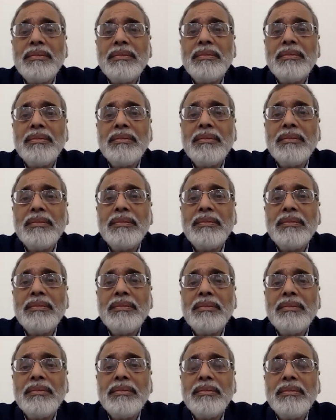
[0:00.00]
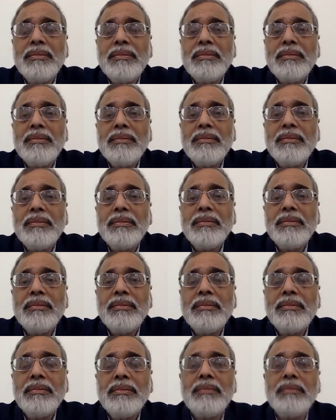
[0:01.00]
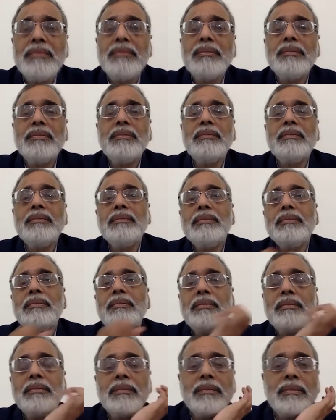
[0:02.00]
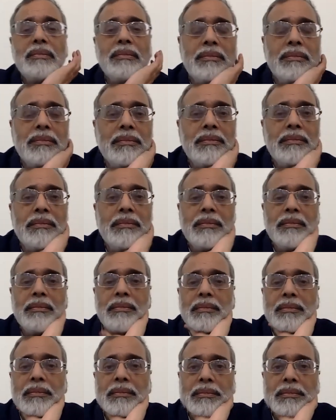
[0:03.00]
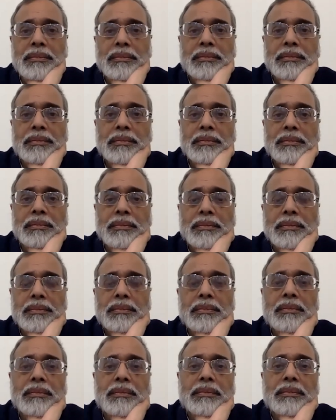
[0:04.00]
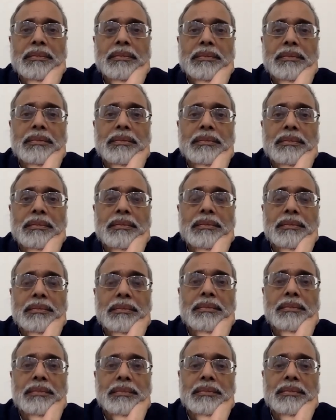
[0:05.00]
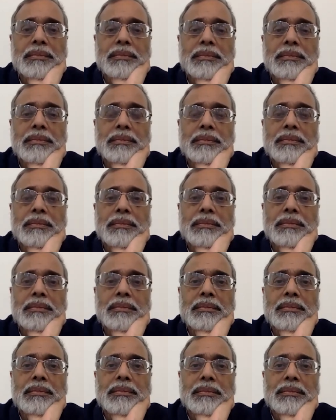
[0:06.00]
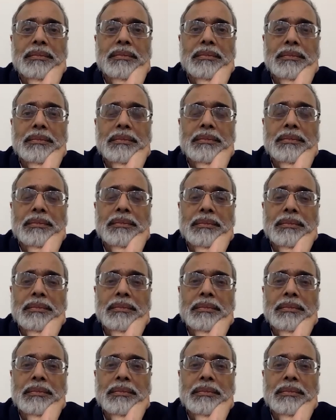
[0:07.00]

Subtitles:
This person isn't speaking.